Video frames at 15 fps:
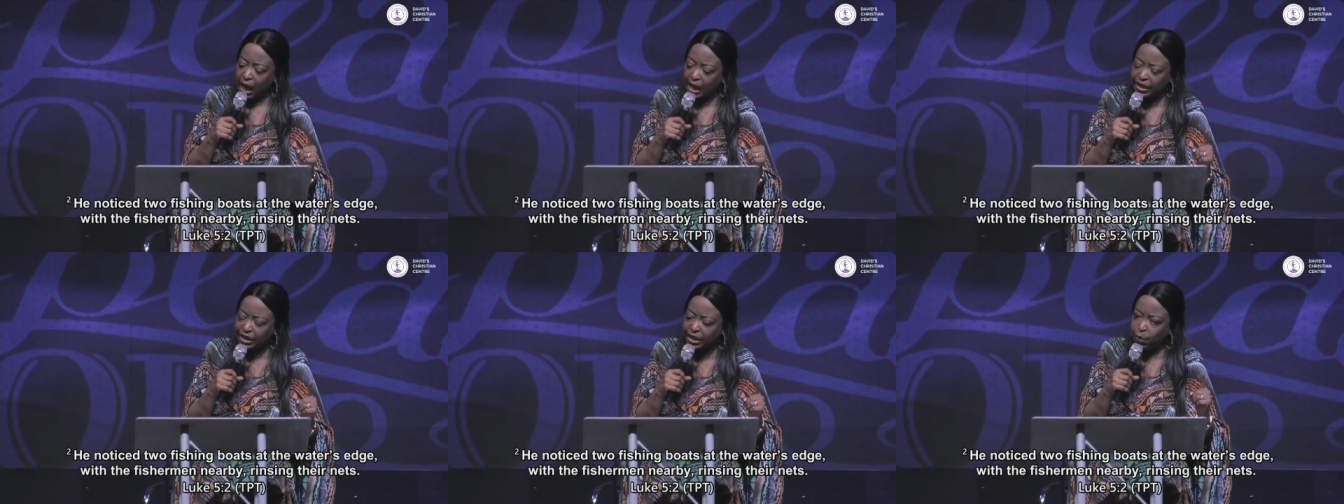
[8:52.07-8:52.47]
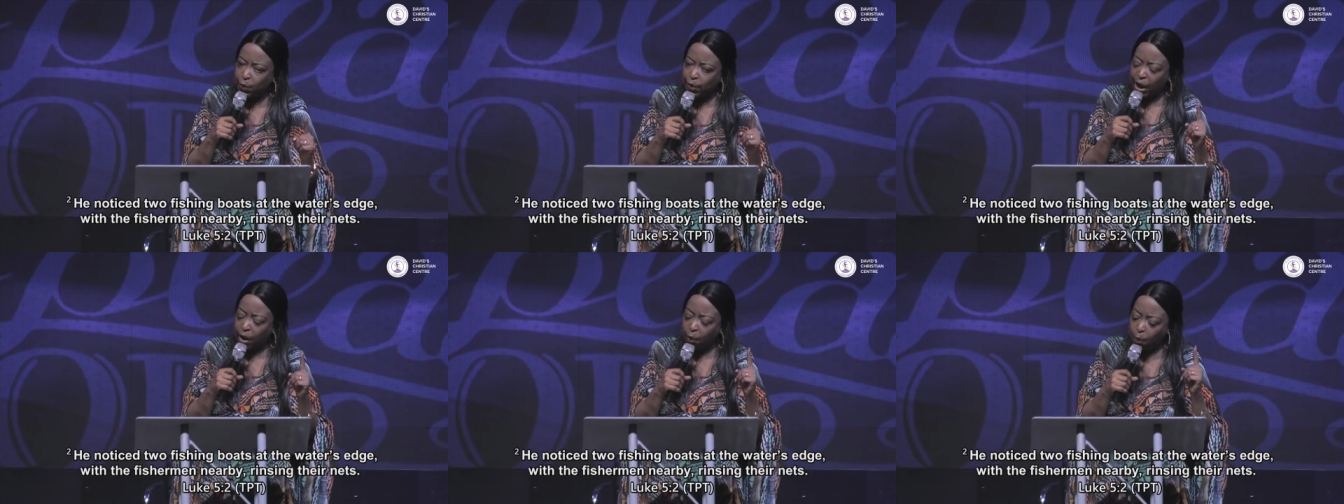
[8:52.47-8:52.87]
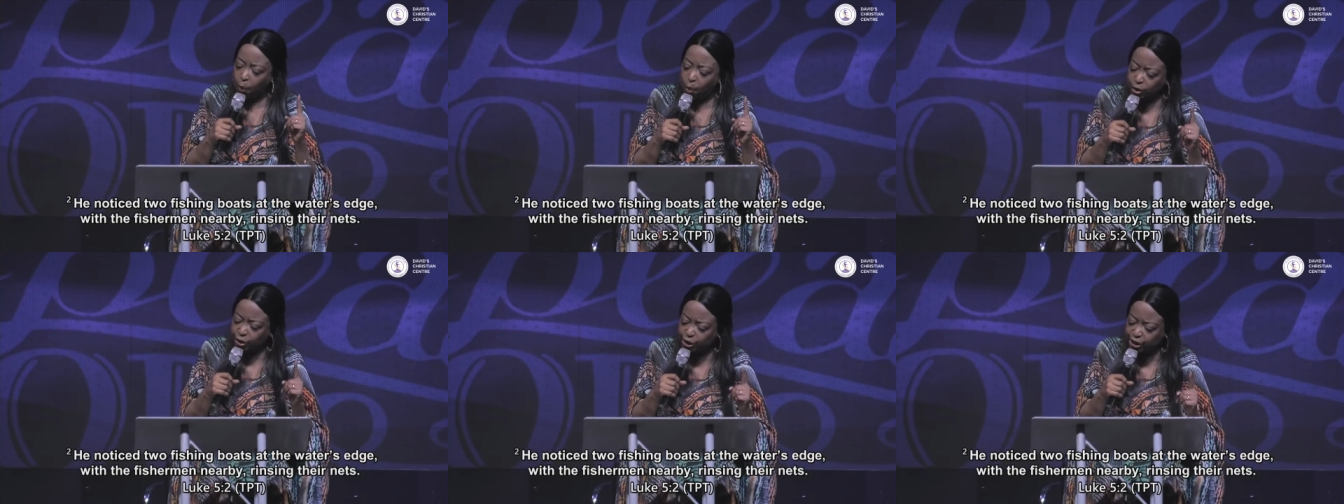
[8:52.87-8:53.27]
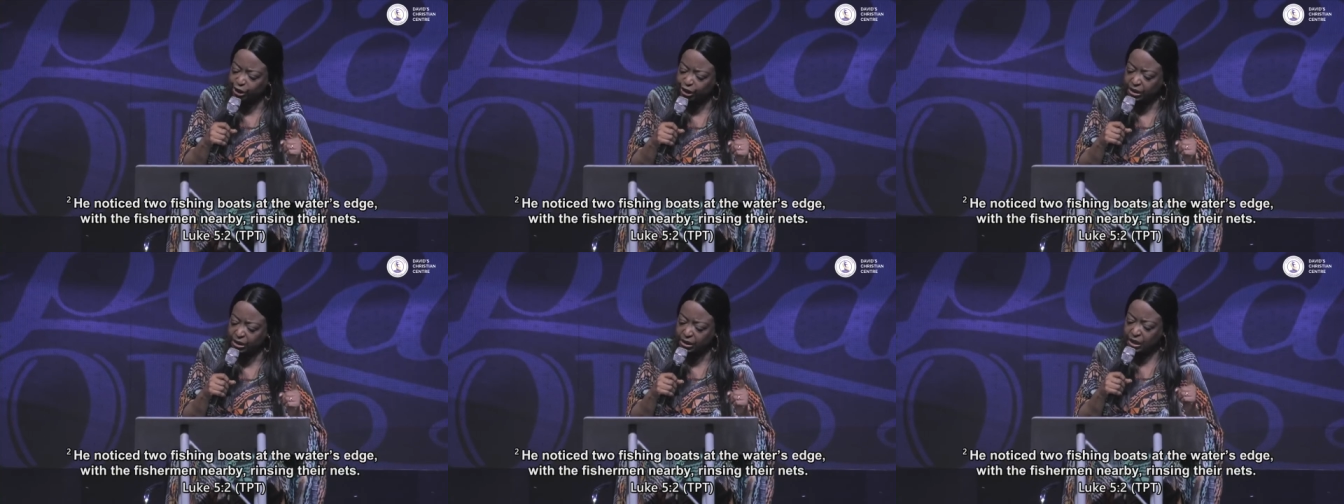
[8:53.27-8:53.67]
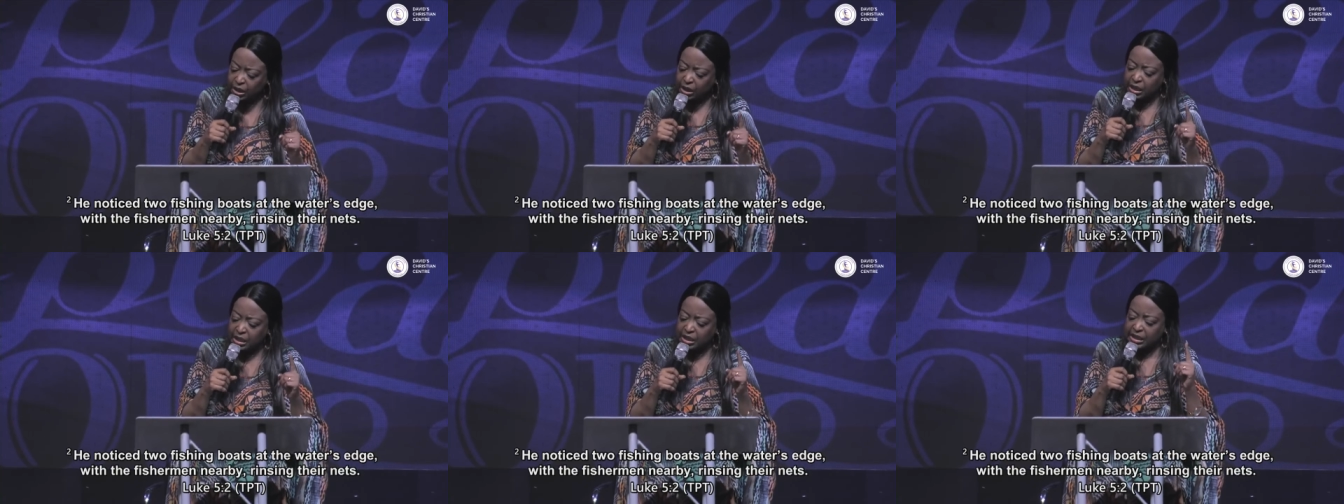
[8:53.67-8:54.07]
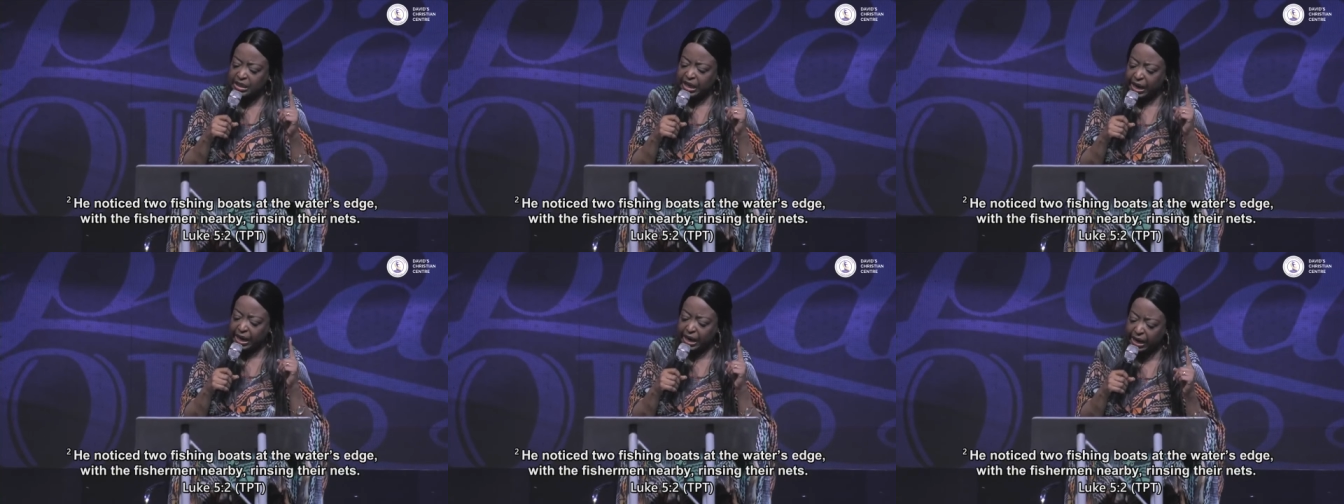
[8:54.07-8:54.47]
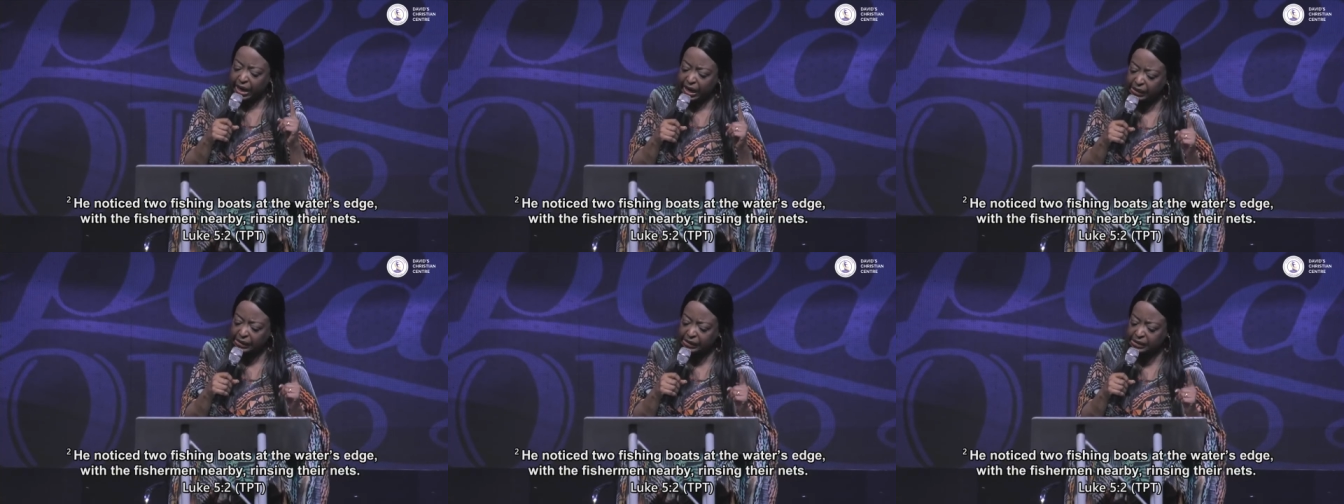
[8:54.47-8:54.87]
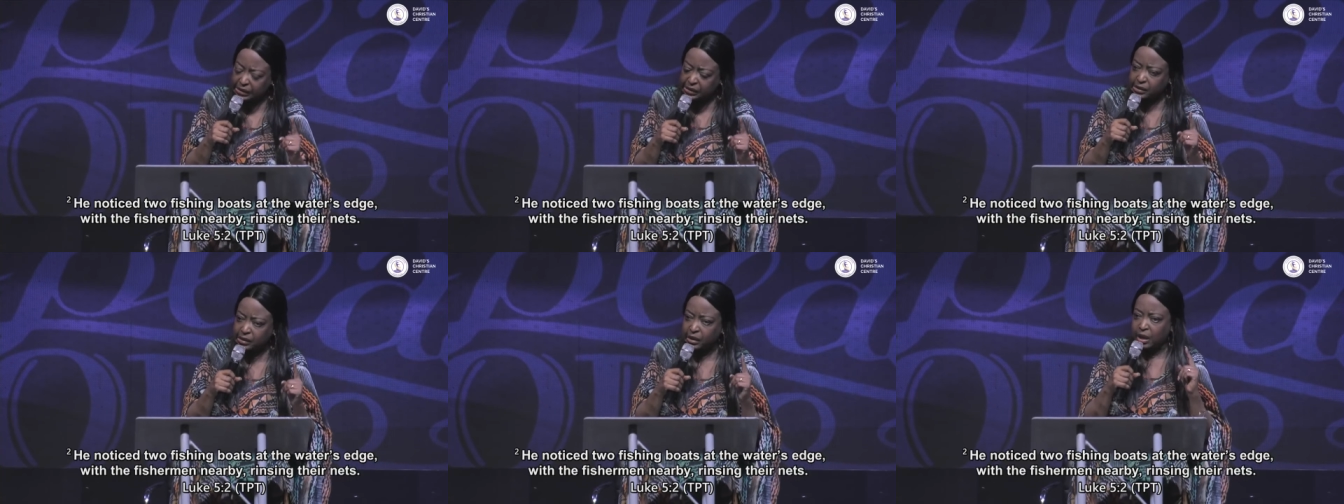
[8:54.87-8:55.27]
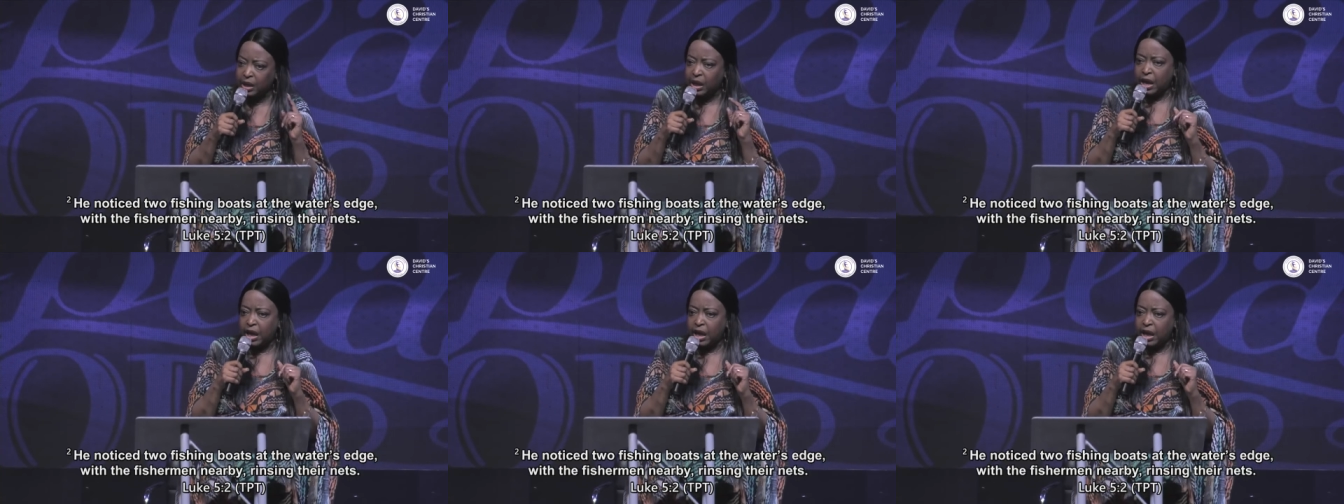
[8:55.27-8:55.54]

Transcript: and they were washing their nets.